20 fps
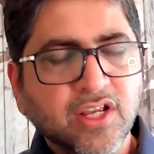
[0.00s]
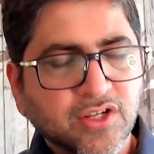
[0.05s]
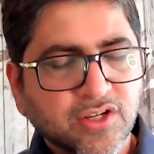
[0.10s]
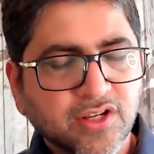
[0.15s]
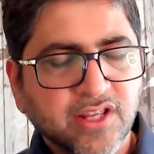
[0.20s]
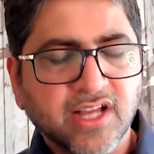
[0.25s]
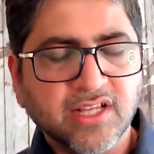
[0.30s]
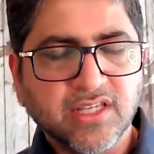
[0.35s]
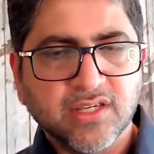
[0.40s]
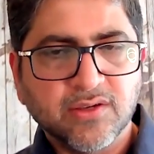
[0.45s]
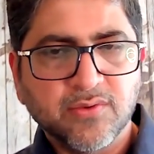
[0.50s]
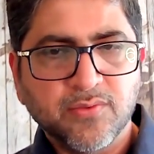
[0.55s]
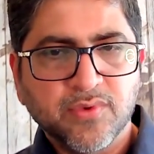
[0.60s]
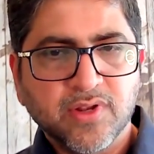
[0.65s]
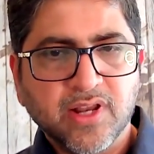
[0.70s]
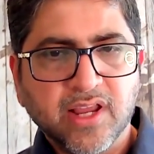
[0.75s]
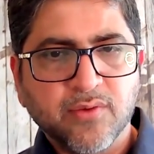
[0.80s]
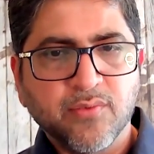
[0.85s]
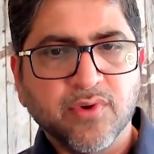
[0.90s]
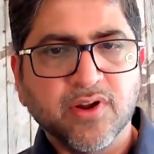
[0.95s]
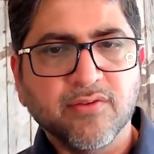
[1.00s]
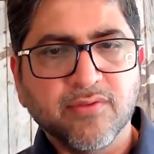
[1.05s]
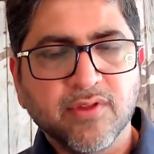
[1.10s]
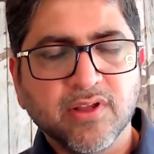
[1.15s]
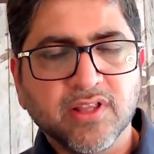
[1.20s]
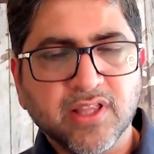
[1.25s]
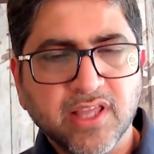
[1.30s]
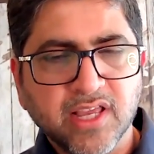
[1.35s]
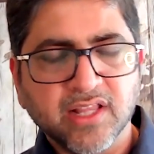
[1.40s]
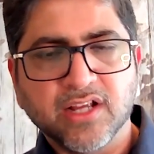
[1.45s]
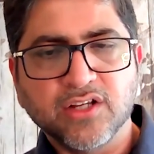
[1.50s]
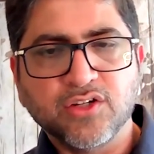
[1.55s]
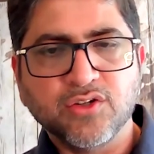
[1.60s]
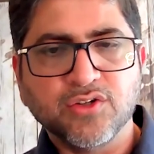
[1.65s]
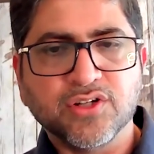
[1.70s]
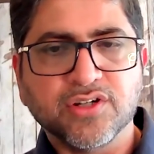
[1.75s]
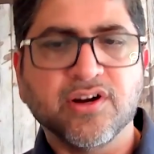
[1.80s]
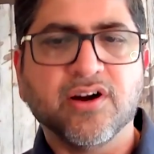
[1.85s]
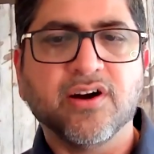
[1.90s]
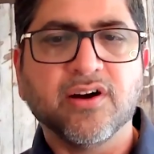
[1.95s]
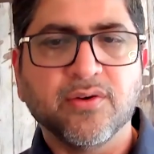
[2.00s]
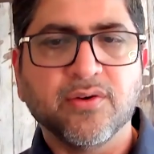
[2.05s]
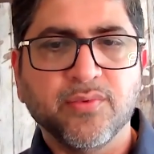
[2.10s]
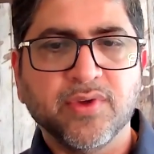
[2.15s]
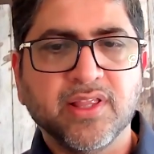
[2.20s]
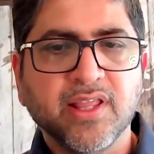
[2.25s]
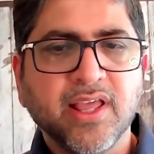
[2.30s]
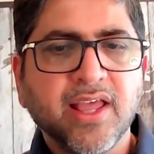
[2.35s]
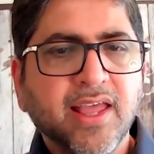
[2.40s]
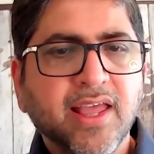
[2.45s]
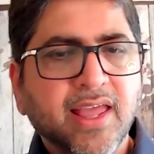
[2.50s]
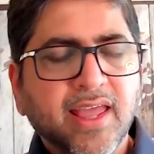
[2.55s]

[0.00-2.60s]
So that's like one of the things that you start with.